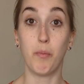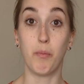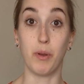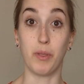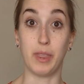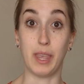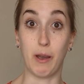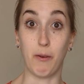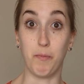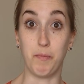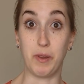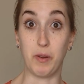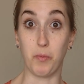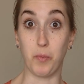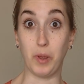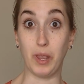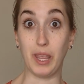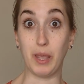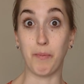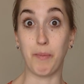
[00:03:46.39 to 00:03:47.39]
but that would be
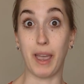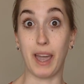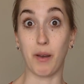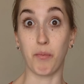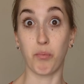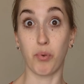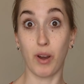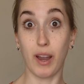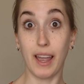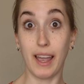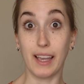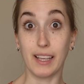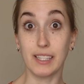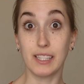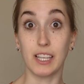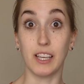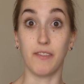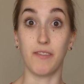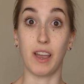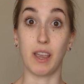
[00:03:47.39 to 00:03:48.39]
really bad
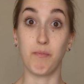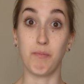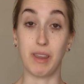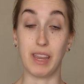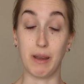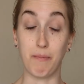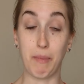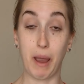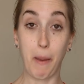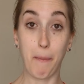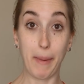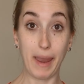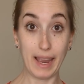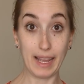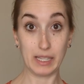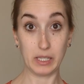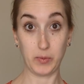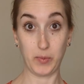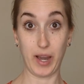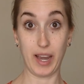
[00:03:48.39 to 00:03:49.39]
press if I peed my
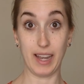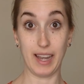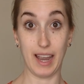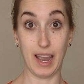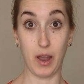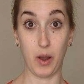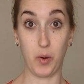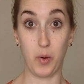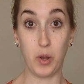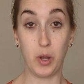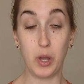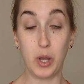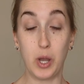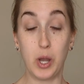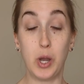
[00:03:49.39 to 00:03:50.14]
pants right now.